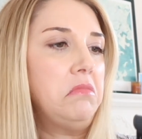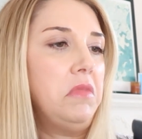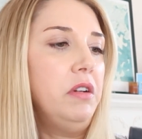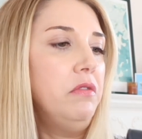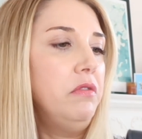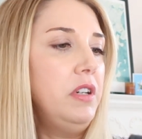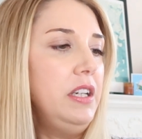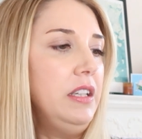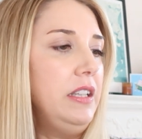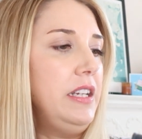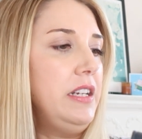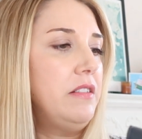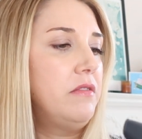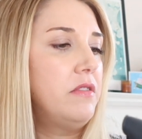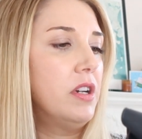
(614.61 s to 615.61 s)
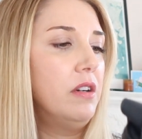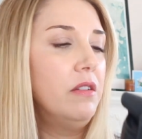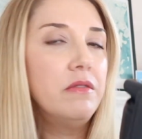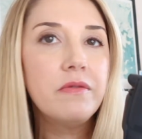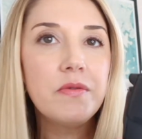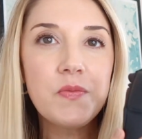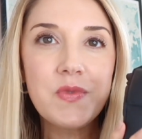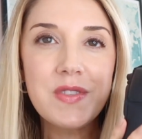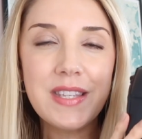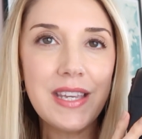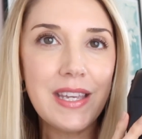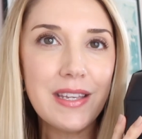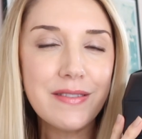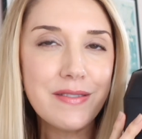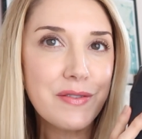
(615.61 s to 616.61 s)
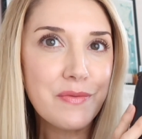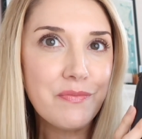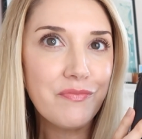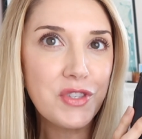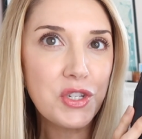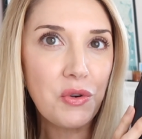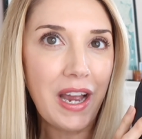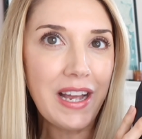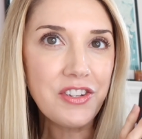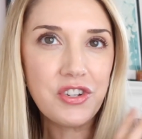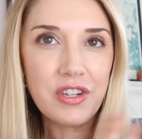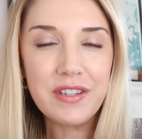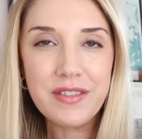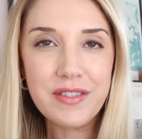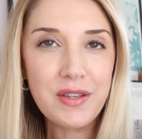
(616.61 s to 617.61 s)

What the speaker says: I really don't see scratches.